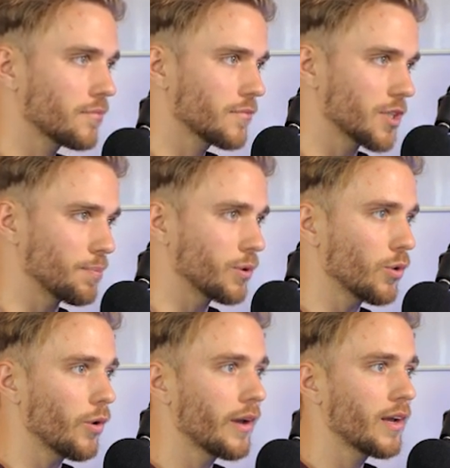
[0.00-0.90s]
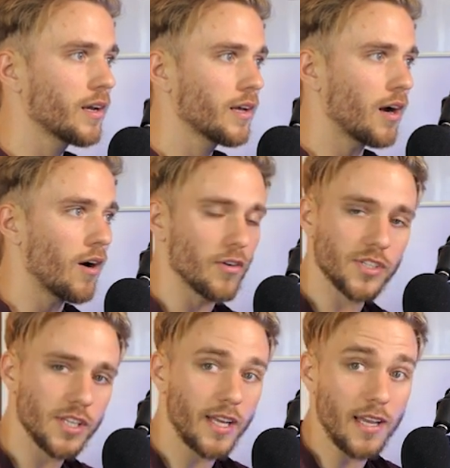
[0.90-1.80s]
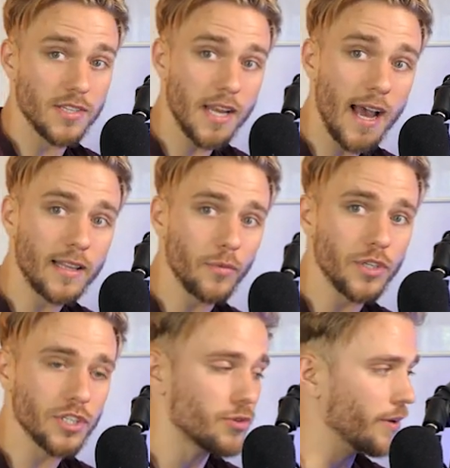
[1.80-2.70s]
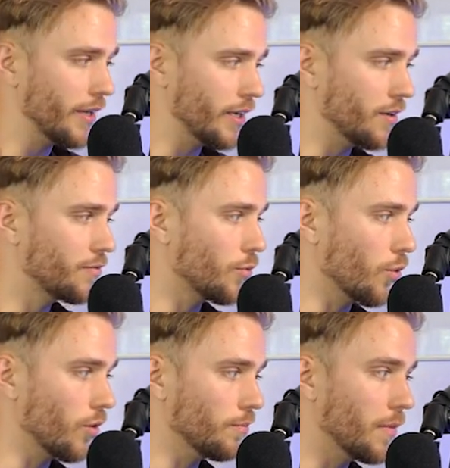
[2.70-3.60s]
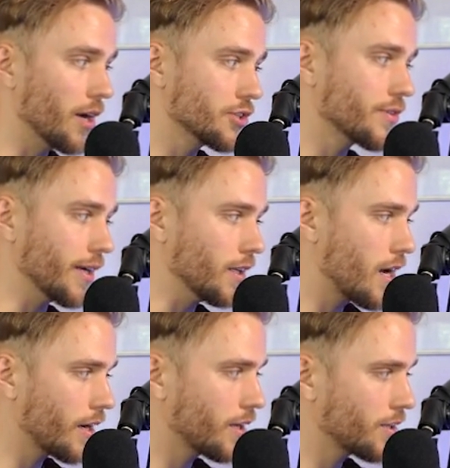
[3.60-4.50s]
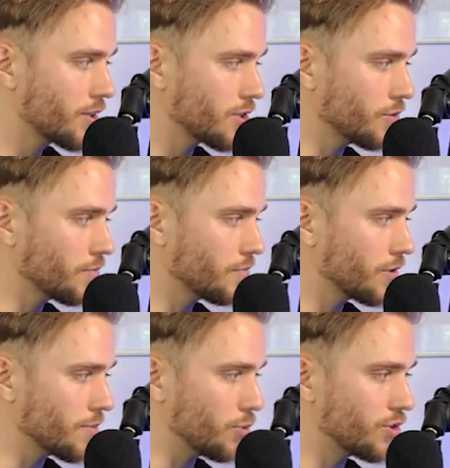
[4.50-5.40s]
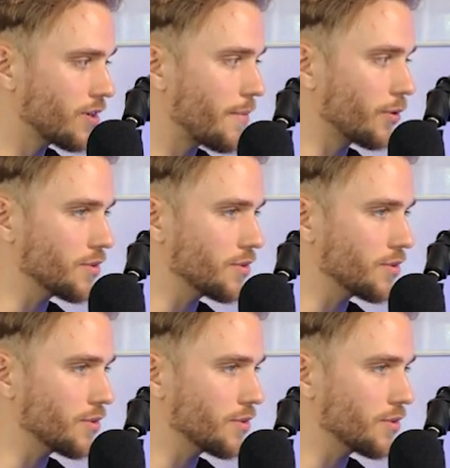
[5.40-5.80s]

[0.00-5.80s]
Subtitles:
deploy our CDK stack that we just created for monitoring and logging. So the bootstrapping was